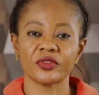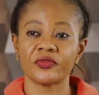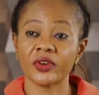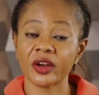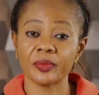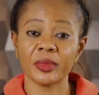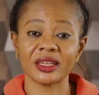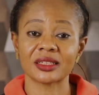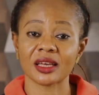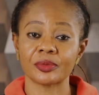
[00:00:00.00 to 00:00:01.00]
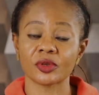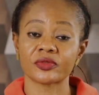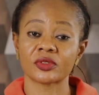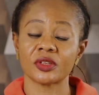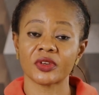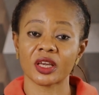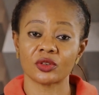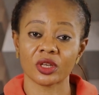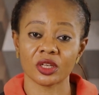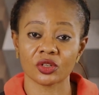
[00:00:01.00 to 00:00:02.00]
the very many types of civic
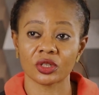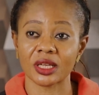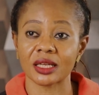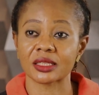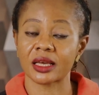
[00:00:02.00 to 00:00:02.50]
education that